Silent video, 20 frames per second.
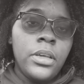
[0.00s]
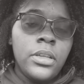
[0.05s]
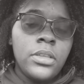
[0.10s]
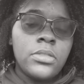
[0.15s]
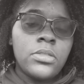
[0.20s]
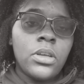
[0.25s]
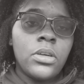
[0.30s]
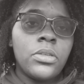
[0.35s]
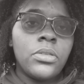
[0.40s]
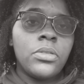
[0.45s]

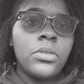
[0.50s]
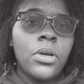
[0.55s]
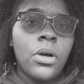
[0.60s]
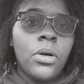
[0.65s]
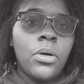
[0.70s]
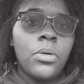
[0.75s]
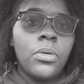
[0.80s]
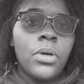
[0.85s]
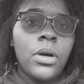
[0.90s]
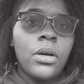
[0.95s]
So, you
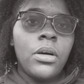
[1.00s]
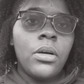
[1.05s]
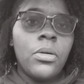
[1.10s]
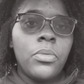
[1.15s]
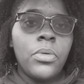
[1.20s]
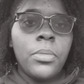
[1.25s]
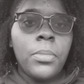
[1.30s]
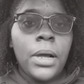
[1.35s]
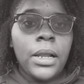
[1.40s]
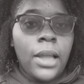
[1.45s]
know,
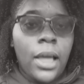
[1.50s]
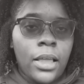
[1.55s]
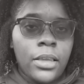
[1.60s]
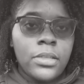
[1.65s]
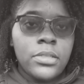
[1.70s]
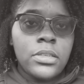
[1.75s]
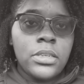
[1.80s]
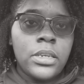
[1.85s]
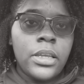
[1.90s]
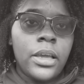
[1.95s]
with my
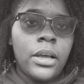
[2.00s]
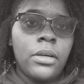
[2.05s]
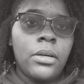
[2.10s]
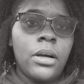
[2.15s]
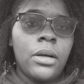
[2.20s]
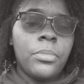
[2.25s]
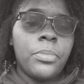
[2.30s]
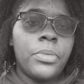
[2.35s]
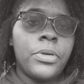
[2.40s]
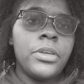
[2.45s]
knowledge now,
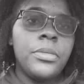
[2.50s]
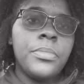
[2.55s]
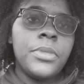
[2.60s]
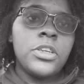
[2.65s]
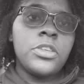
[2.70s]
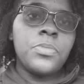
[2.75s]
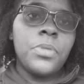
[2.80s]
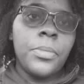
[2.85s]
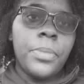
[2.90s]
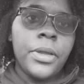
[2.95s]
I'm pretty
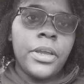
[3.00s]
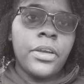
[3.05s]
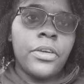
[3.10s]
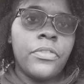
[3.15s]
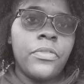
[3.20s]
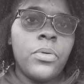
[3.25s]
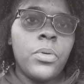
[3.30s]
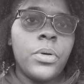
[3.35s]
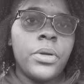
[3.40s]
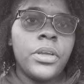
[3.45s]
much
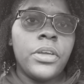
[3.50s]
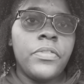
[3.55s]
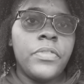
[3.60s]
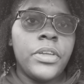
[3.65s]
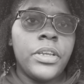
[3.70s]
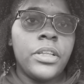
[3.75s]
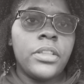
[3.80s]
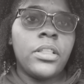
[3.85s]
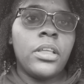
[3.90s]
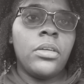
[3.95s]
prepared for it. If
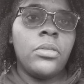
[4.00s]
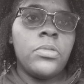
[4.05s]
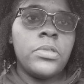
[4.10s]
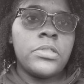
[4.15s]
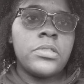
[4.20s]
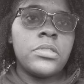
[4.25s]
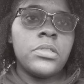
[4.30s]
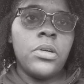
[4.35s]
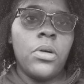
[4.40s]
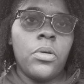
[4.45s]
anything
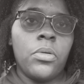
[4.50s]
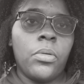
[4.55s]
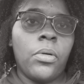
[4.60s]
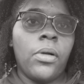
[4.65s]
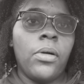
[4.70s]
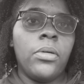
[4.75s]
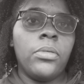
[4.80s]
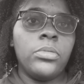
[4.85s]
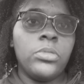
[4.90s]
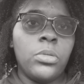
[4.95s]
was to go
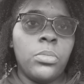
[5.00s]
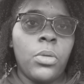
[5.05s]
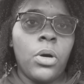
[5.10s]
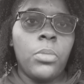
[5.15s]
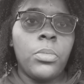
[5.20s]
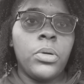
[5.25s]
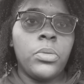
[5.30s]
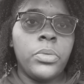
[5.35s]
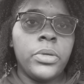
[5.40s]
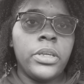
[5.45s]
wrong the
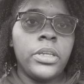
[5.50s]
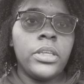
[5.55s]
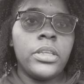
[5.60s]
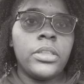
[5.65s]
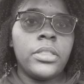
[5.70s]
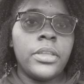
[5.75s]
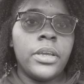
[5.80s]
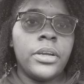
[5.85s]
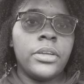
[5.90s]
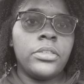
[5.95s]
moment we
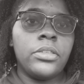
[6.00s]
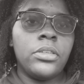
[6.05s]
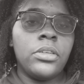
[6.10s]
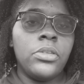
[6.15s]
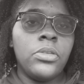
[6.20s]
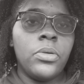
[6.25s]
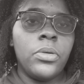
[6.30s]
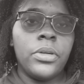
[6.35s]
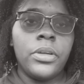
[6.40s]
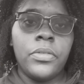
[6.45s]
get there to the
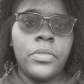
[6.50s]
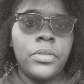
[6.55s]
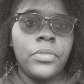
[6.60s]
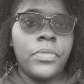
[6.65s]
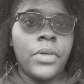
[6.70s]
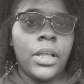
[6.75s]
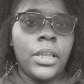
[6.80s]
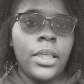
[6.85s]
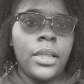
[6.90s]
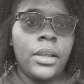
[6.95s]
door, and if he
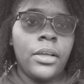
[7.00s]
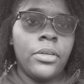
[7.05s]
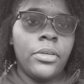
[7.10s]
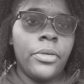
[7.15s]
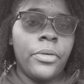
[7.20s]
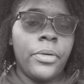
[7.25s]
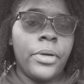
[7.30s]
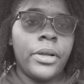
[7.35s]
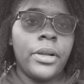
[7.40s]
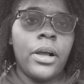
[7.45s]
followed on the
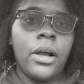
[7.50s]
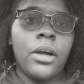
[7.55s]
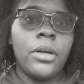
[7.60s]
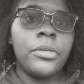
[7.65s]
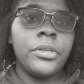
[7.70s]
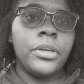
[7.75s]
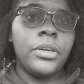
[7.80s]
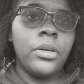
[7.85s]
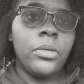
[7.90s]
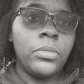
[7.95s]
ground, I
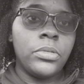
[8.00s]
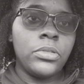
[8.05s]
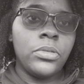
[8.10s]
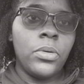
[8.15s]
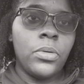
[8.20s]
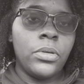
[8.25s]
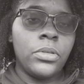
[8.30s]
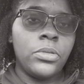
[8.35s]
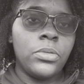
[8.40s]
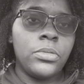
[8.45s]
already know what's
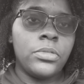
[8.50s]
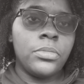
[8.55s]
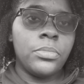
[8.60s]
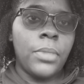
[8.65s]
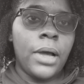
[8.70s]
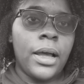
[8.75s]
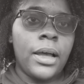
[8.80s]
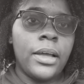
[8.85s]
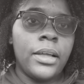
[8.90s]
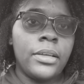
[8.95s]
going through his
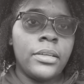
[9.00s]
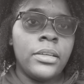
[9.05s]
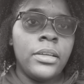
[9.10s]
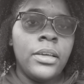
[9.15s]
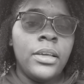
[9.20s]
mind.